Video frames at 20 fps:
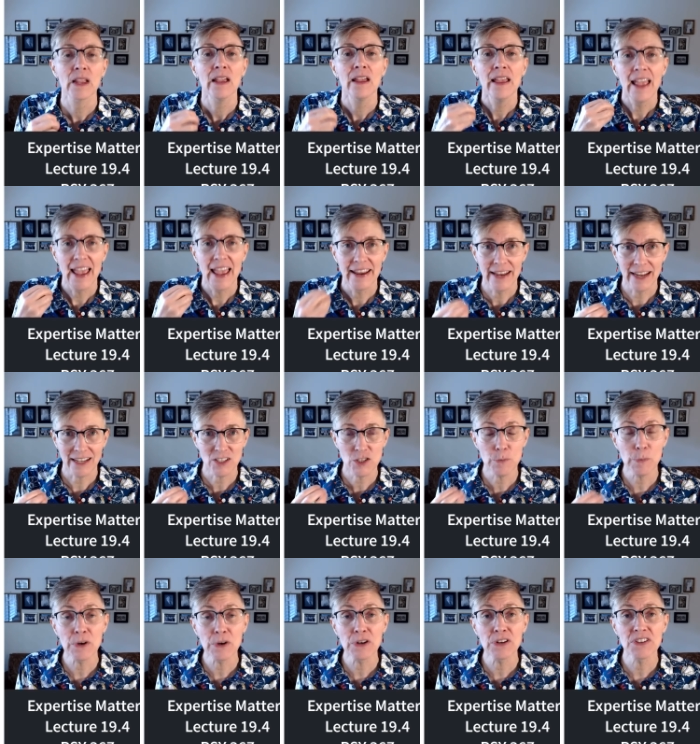An expert
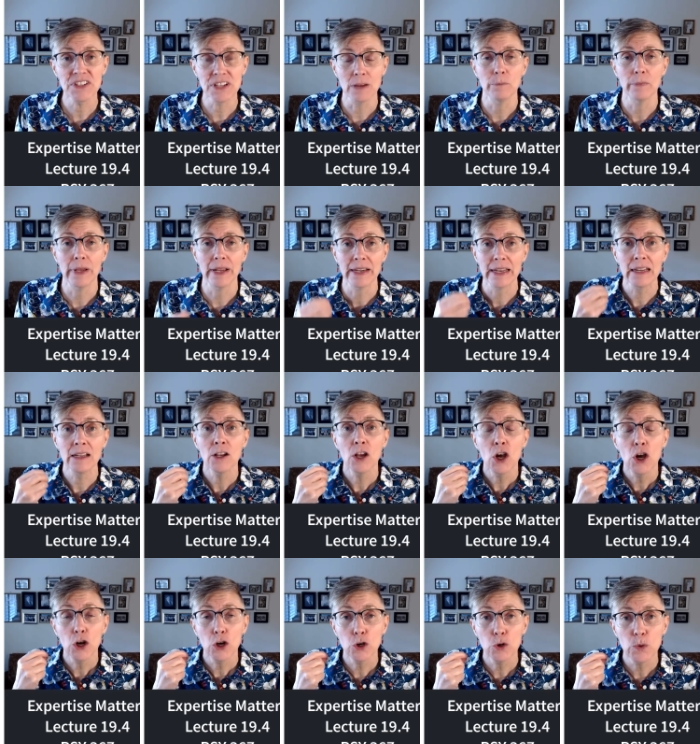is somebody
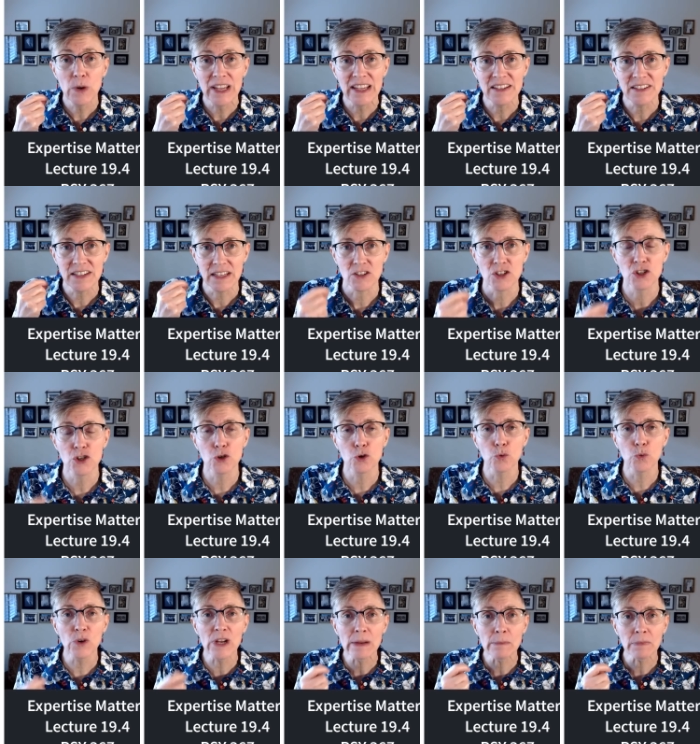who is
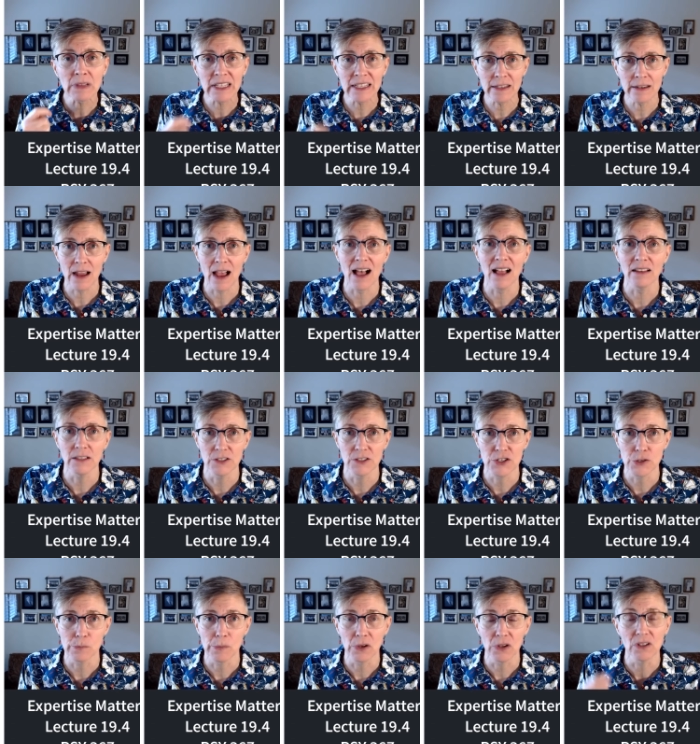extremely
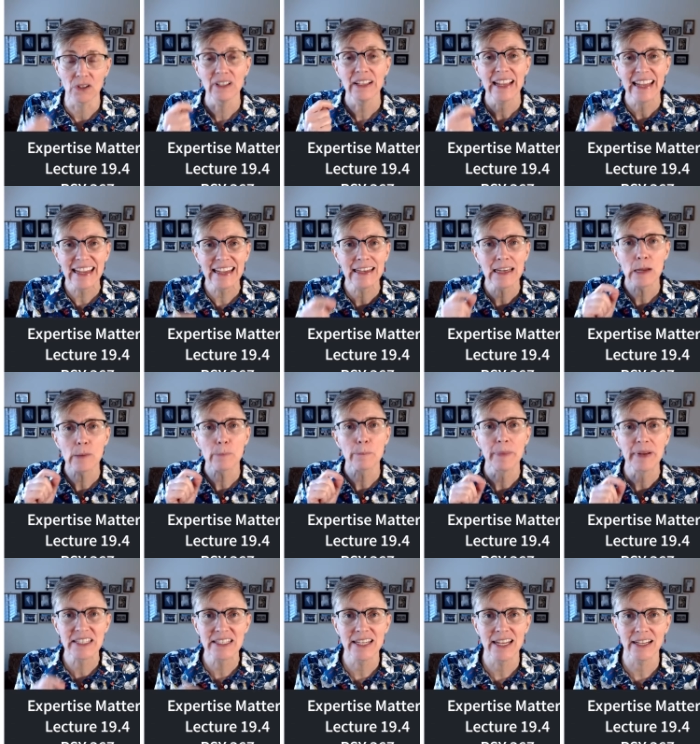knowledgeable in a
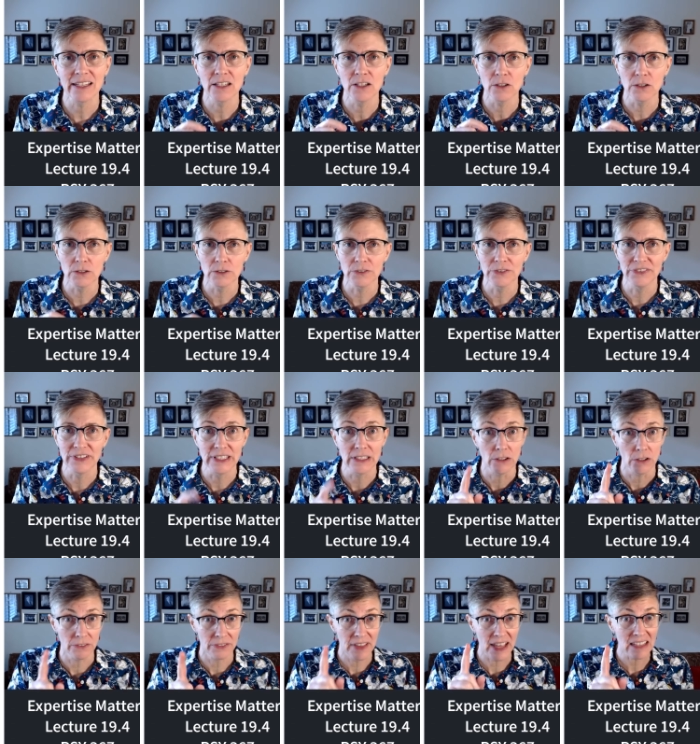particular field.
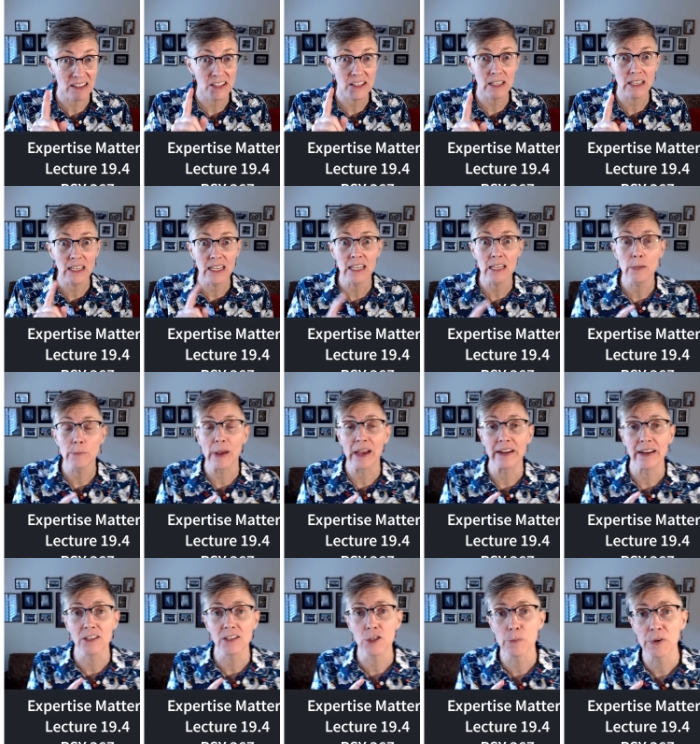That's the key about
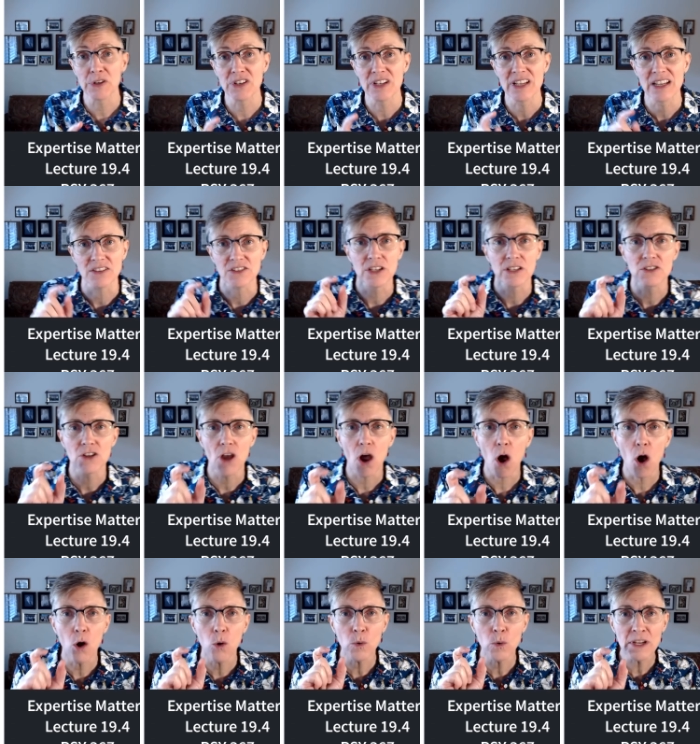expertise. It's
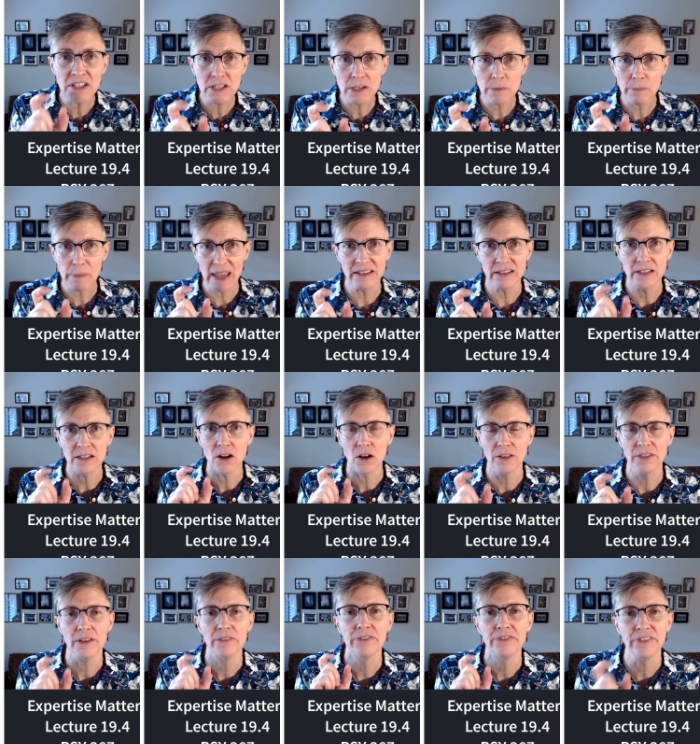always dependent on the
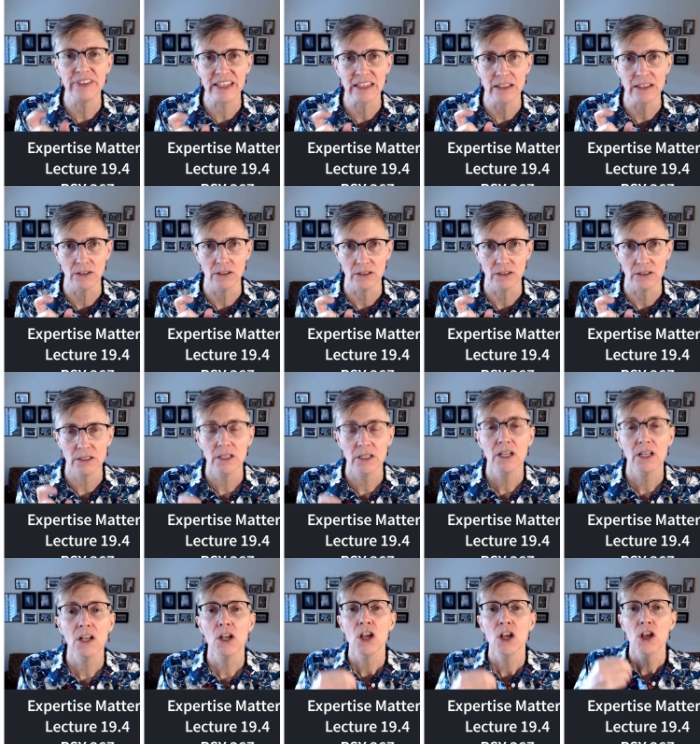field.
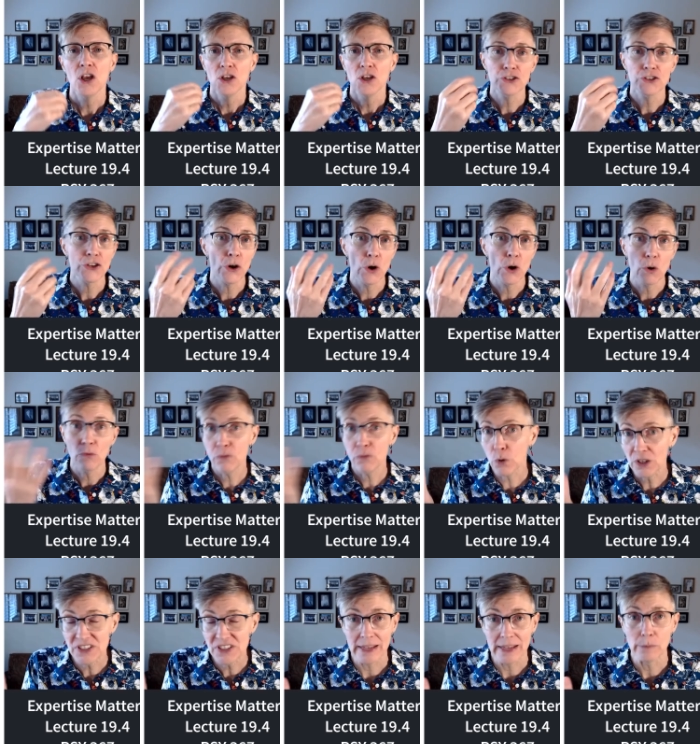So, for
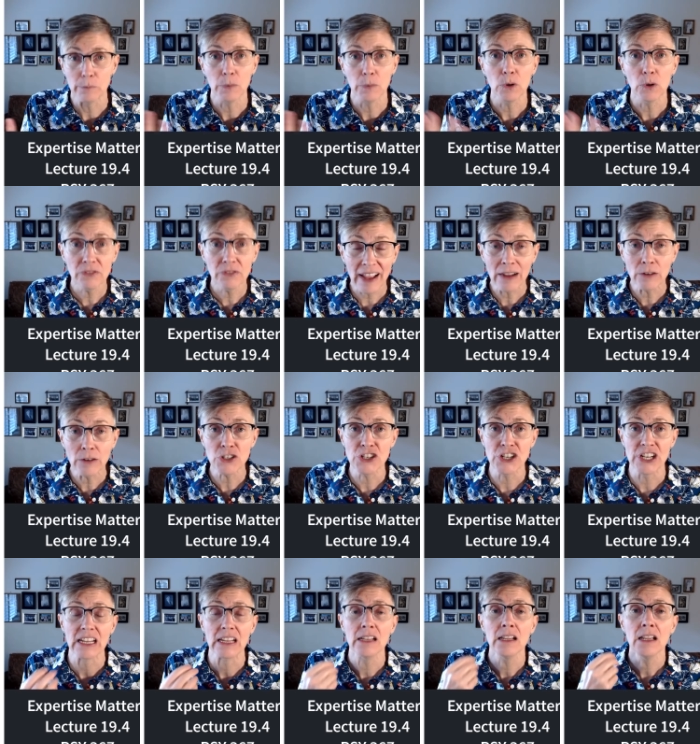example,
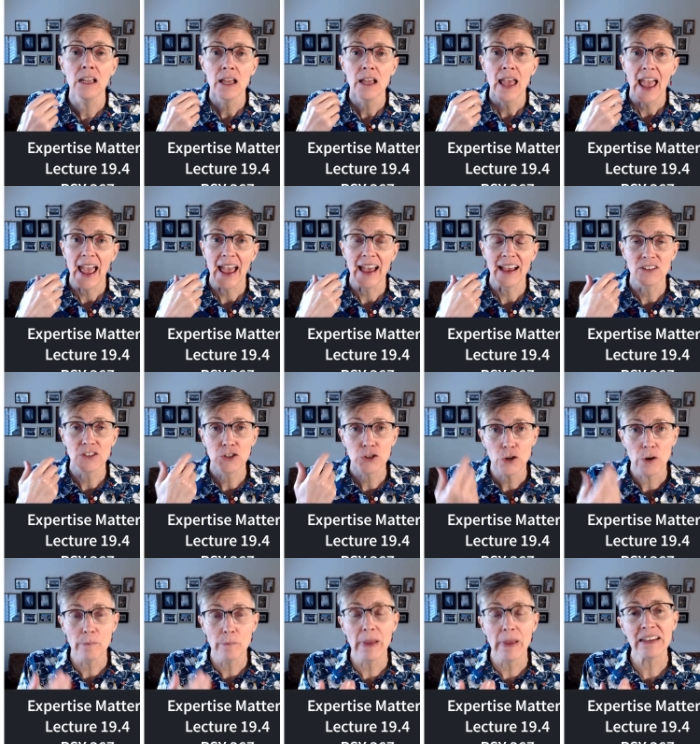Fauci has
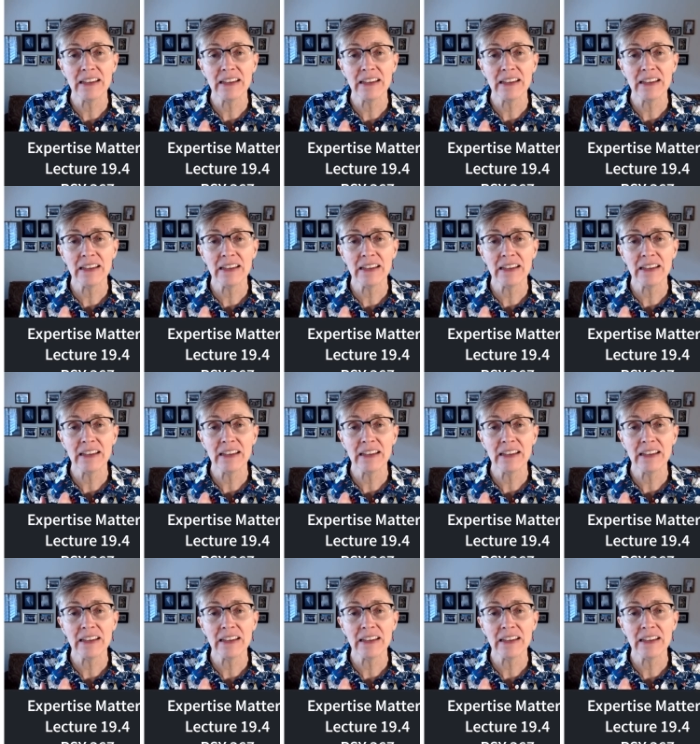tremendous